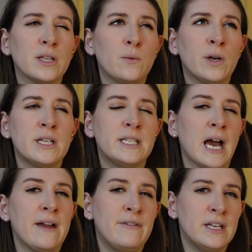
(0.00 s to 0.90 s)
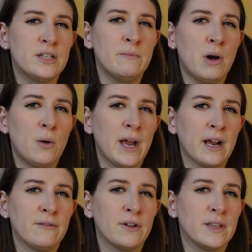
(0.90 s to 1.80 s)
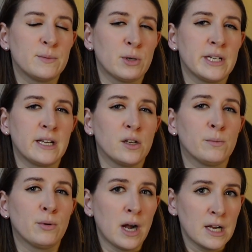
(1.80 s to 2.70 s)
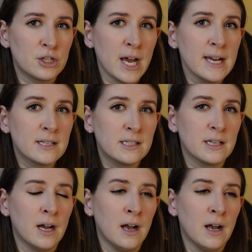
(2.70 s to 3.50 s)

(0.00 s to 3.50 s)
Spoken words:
want to dive into mohair for this particular project.